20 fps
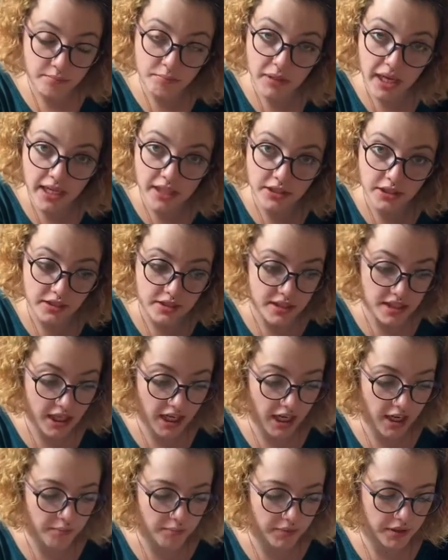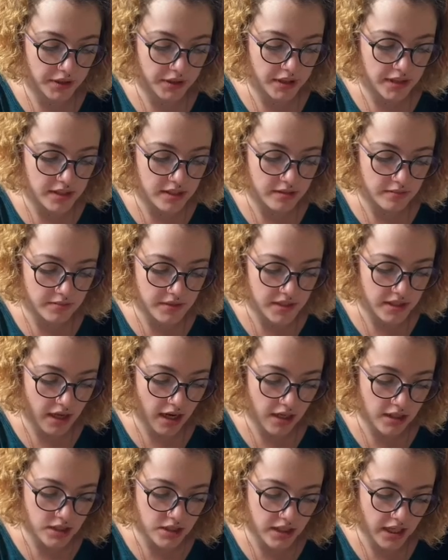painter's tape or just some
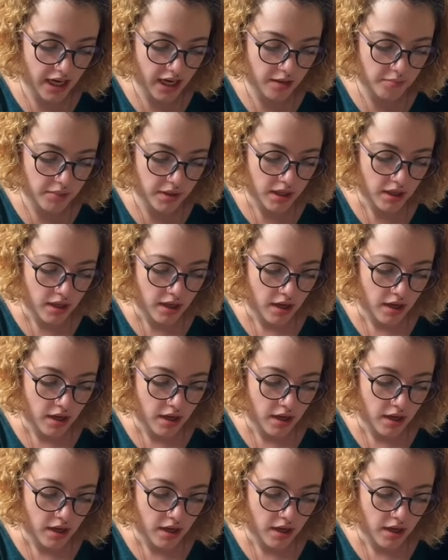Scotch tape